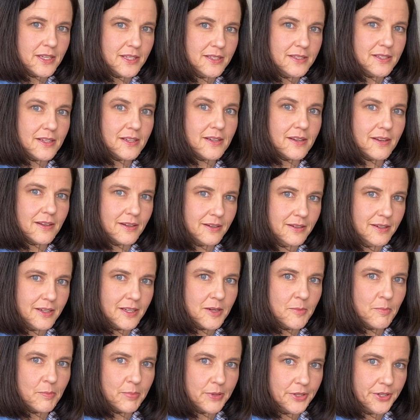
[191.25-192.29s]
is a
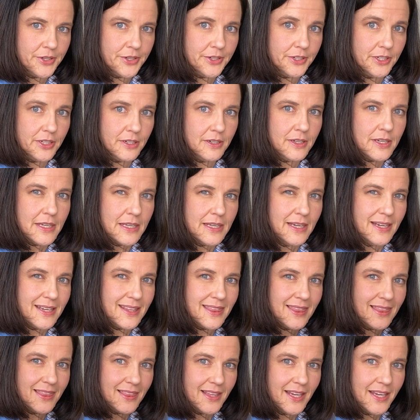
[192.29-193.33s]
non-barker
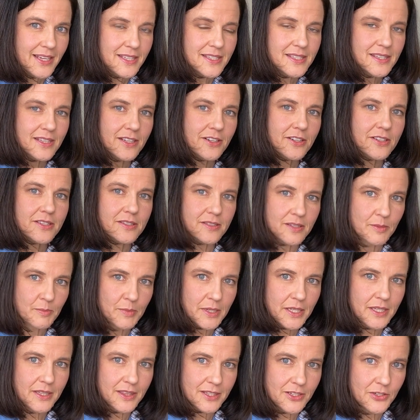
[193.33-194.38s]
unless there is
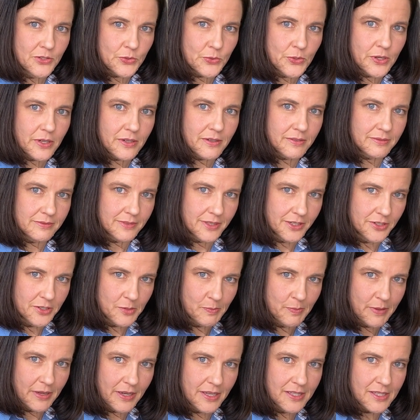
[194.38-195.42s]
somebody at the door. There's a
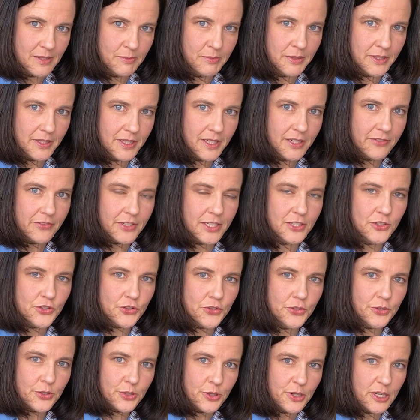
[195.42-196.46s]
possibility of an
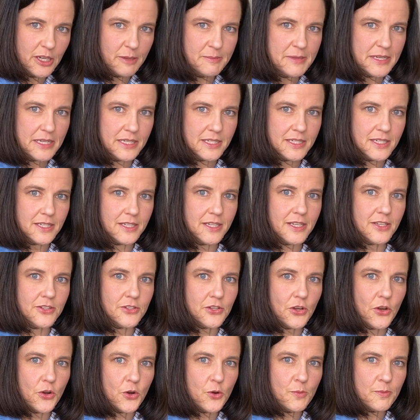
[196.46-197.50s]
intruder coming into his
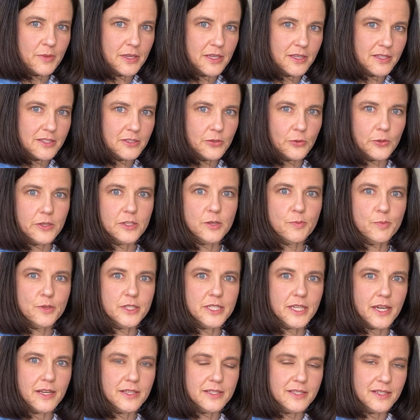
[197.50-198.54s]
home. He is going to
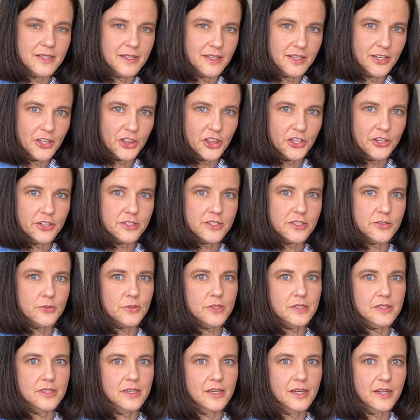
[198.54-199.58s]
protect it and alert to
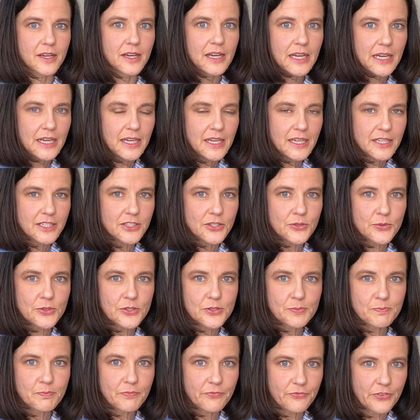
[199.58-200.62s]

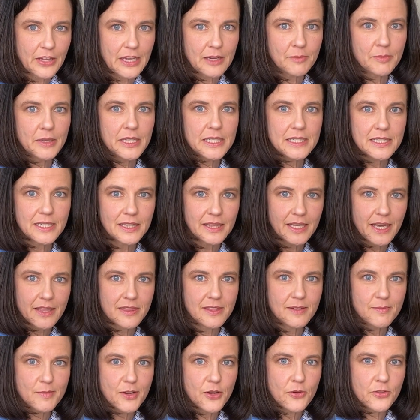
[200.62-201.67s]
his family to let
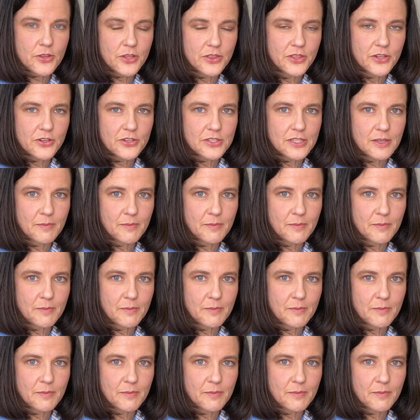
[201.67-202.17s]
them know that there's